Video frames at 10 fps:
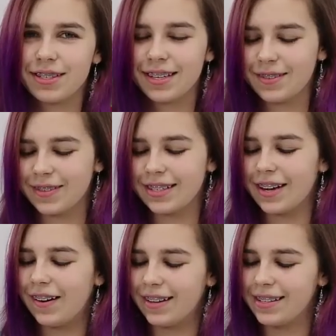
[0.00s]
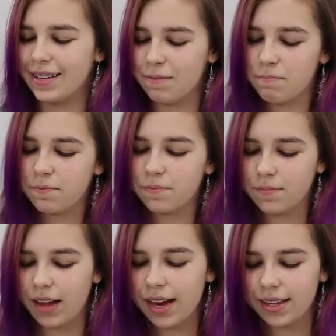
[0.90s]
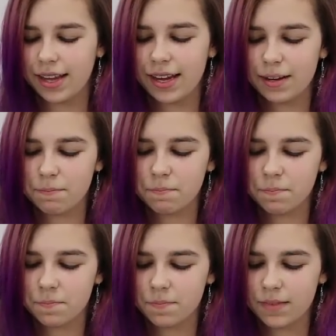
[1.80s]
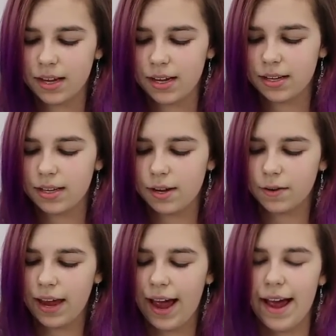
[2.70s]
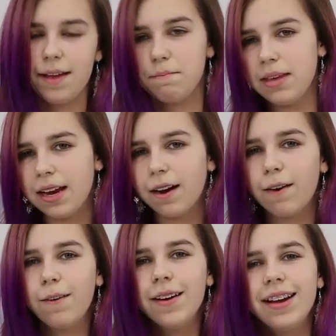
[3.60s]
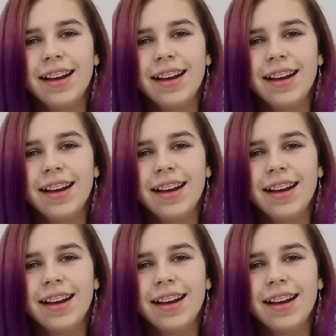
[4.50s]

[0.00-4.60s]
This one's awesome. I like it. Little cat. Meow!